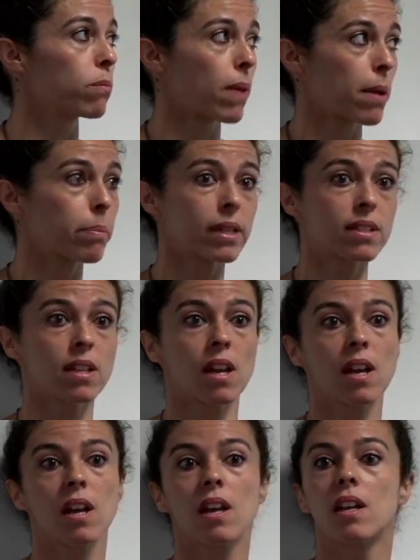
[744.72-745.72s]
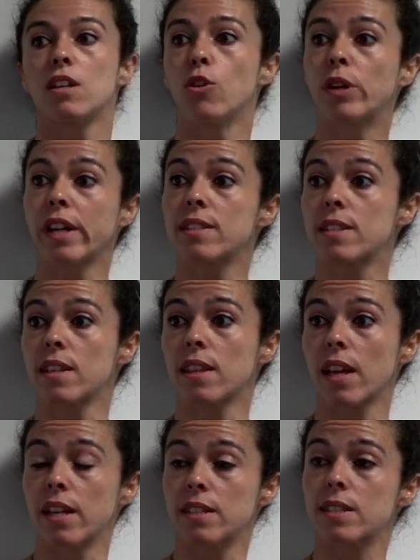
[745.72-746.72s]
map it, you can see
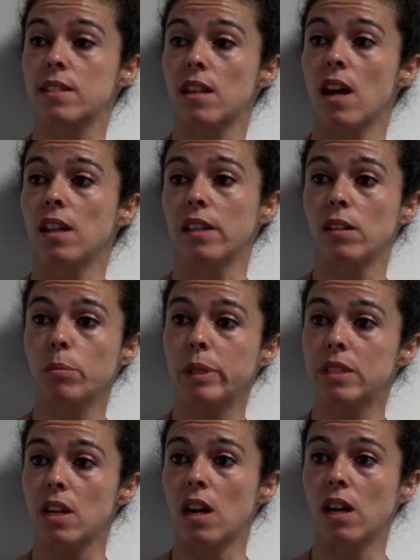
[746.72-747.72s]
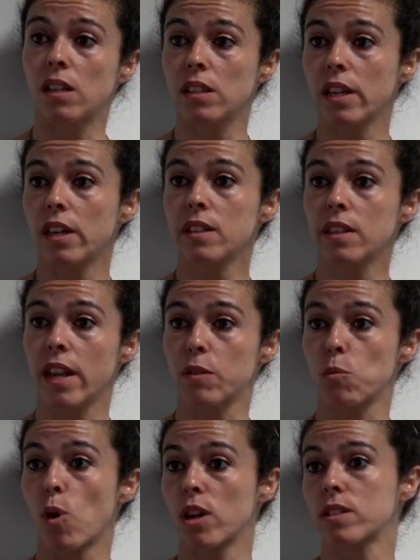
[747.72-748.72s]
that it's a little bit earlier
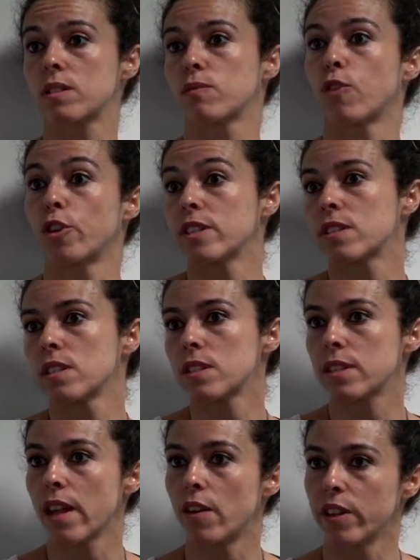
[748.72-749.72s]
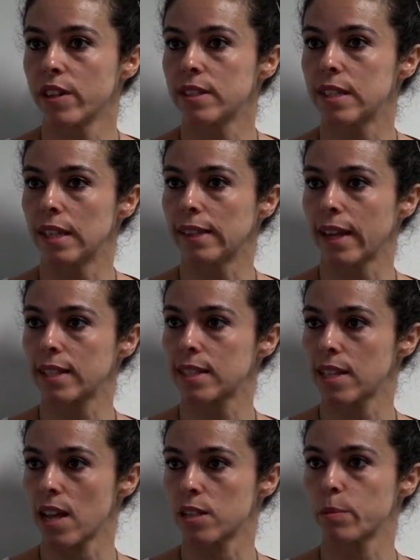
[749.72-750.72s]
than what, for instance, the aridity index
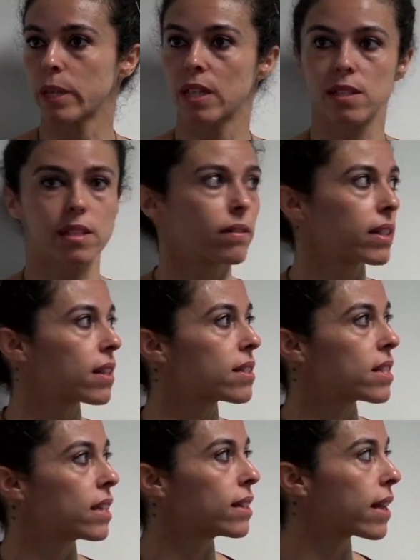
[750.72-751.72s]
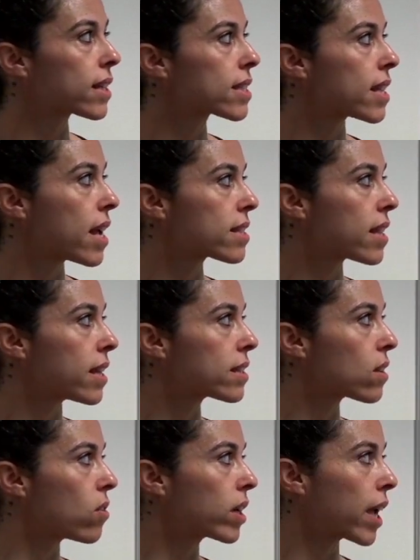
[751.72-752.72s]
says, because the aridity index says
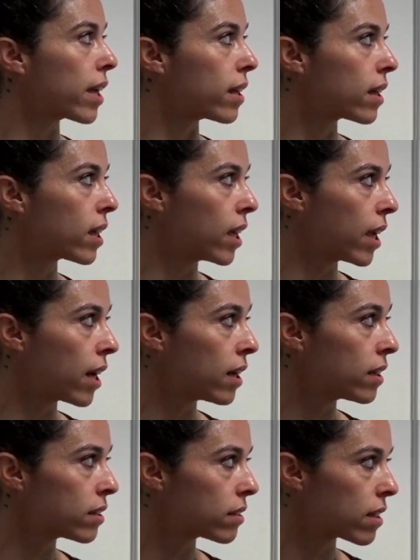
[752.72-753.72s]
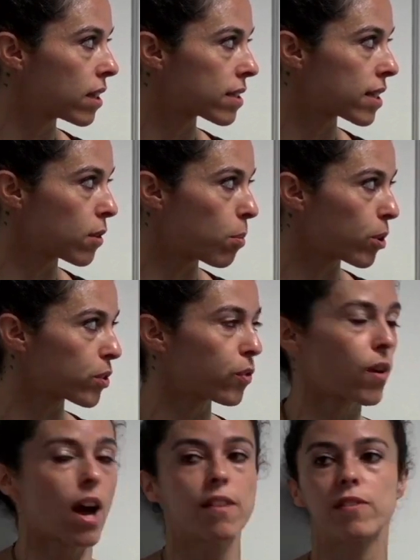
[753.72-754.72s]
that, okay, here at
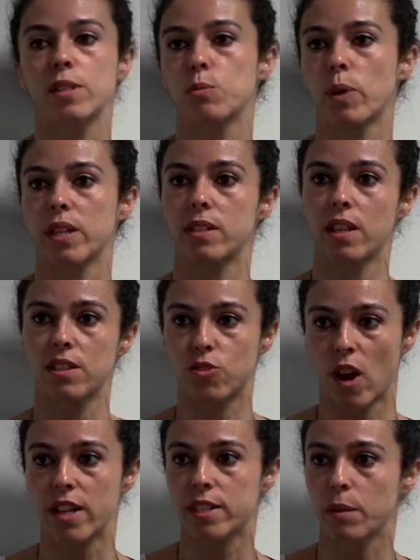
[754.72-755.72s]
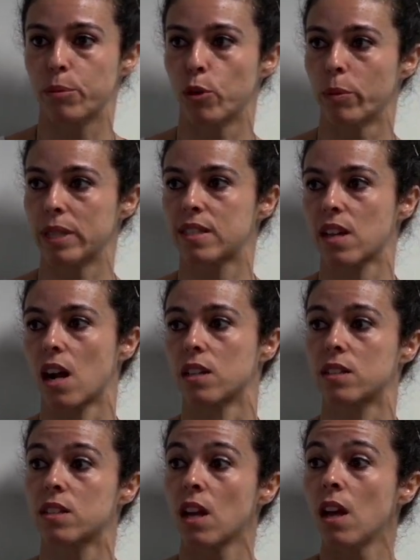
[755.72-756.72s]
0.5 is where the dry subhumid
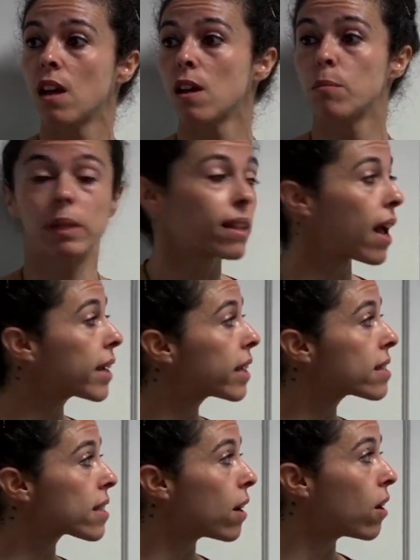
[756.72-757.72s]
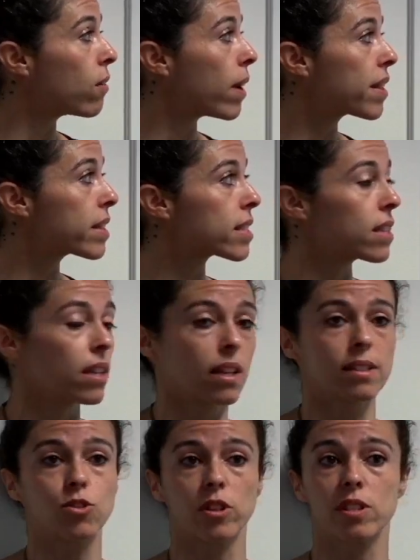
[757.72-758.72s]
starts. But lichens are already
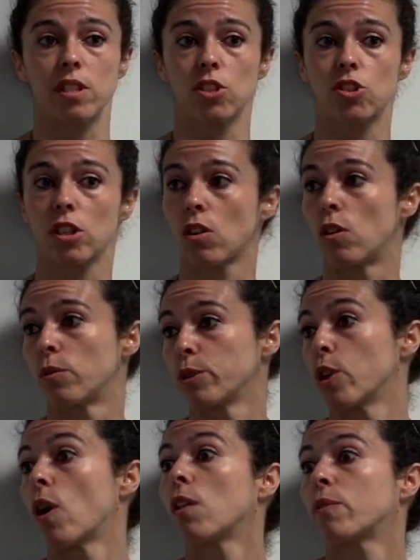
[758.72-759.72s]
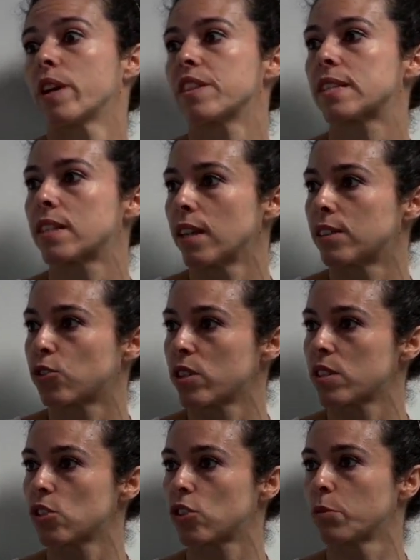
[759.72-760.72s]
seeing a transition, or you're already seeing a
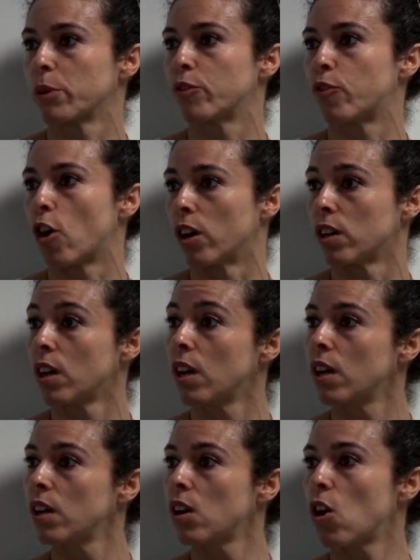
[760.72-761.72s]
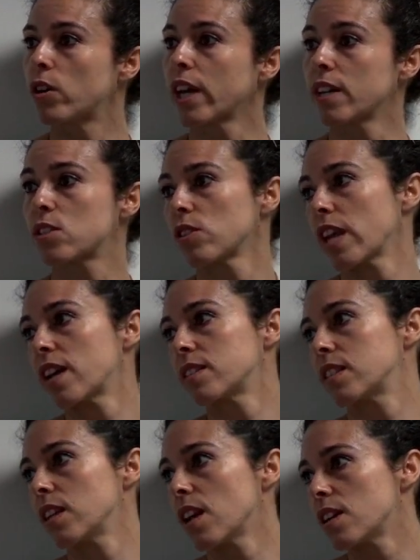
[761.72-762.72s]
transition before. Okay, so the
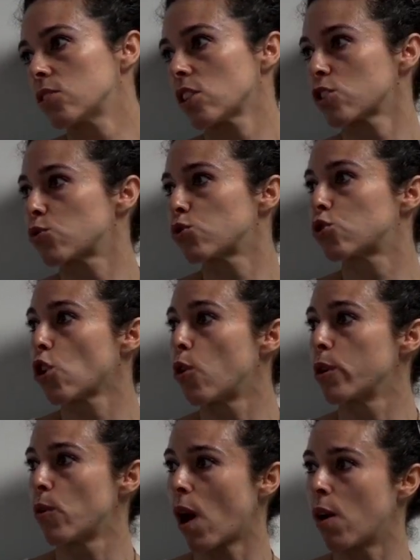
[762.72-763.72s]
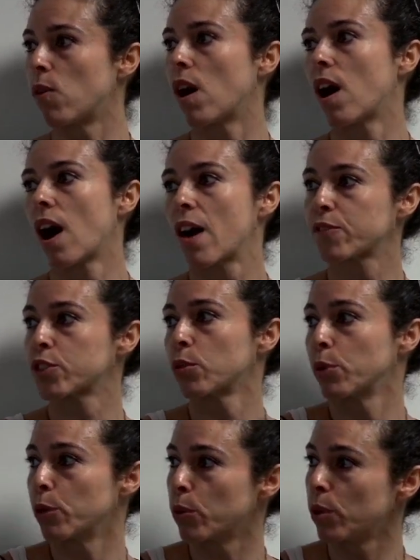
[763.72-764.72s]
idea, just to show you how after
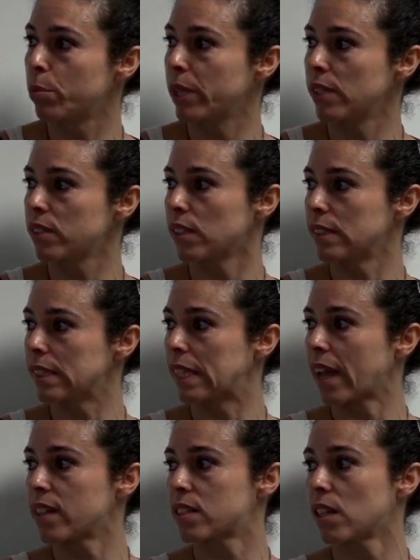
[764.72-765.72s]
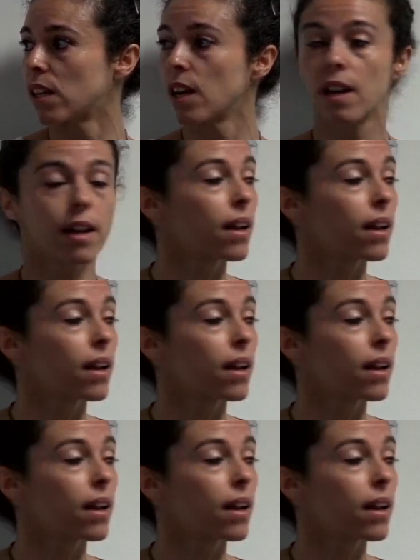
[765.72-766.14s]
we will build the indicator,